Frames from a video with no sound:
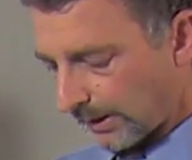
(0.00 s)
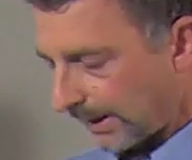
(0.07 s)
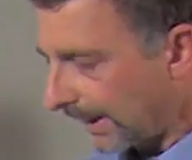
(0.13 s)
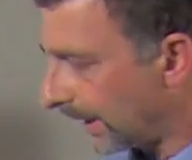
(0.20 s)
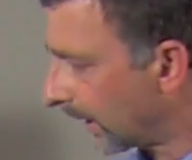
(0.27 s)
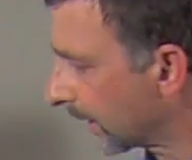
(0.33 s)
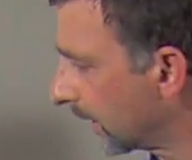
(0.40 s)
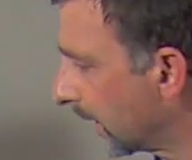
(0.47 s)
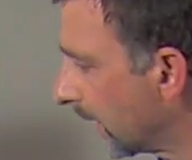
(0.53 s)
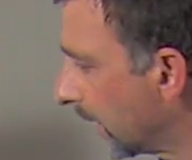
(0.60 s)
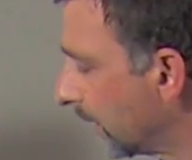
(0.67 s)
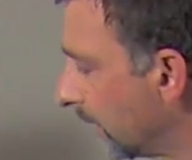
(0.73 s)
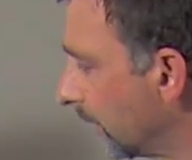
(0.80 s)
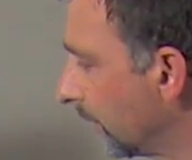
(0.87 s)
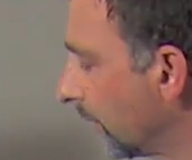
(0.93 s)
And
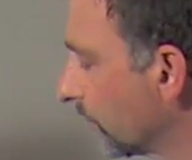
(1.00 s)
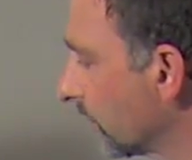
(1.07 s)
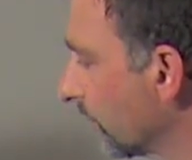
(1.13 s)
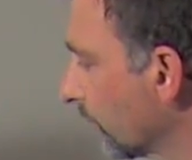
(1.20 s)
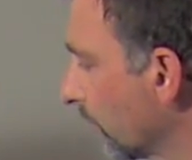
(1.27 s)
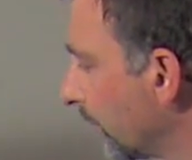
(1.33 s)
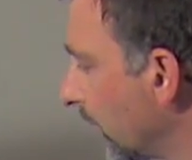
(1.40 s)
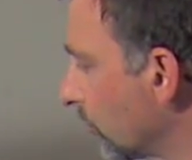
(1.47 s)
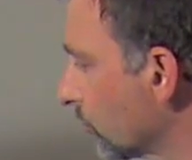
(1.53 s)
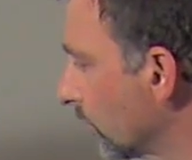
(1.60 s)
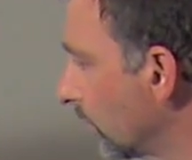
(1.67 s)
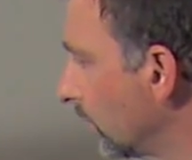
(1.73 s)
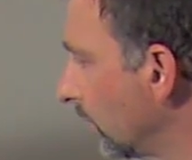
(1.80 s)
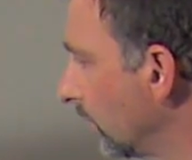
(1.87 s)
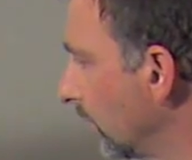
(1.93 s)
again, this
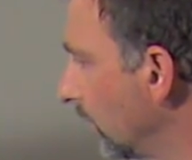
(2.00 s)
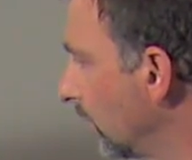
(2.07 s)
information,